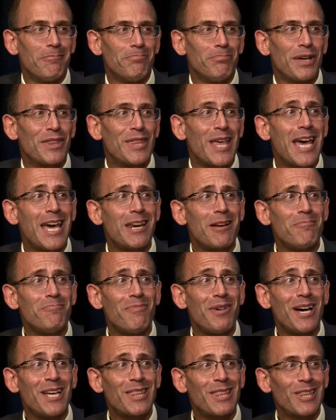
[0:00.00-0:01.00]
But then a
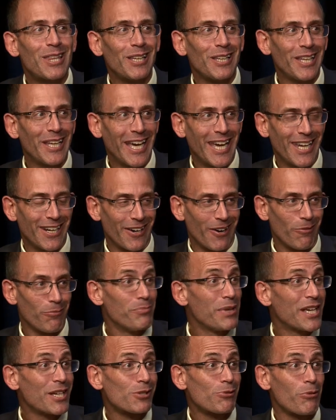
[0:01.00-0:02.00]
month later,
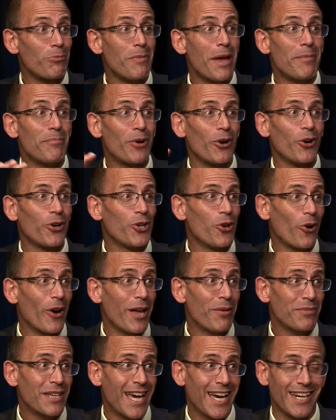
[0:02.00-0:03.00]
because remember, your
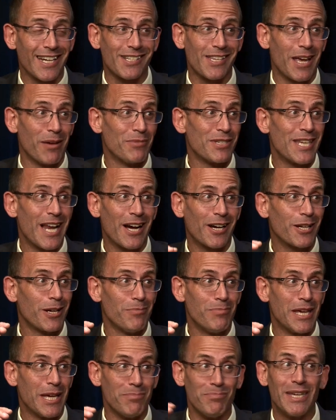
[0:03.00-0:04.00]
MCAT exam is not going to
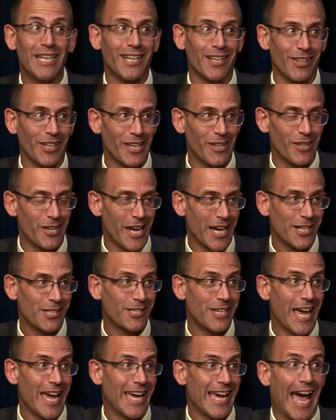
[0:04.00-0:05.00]
be immediately the next
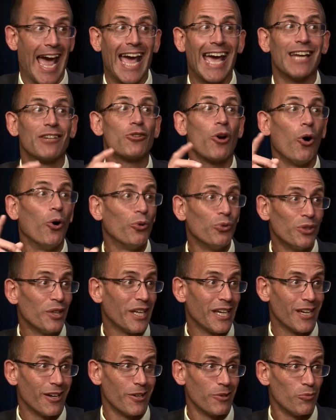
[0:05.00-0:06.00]
day and
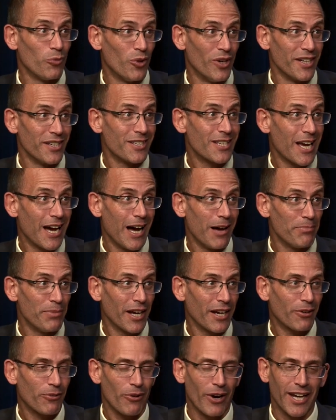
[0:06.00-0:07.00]
only on one
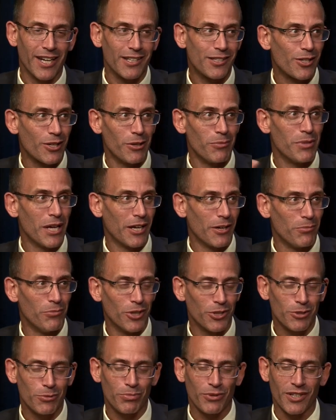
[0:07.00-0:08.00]
topic, right? It's going to be on a
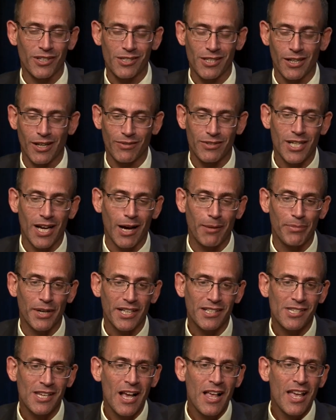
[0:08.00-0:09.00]
multiplicity of
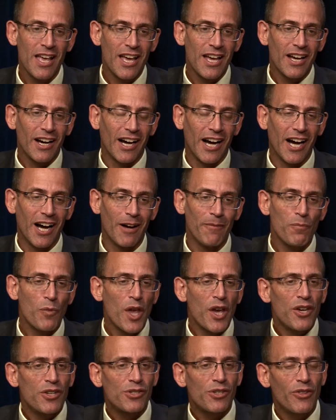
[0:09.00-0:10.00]
topics. Uh,
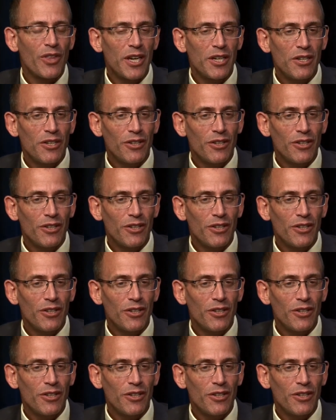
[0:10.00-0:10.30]
so then,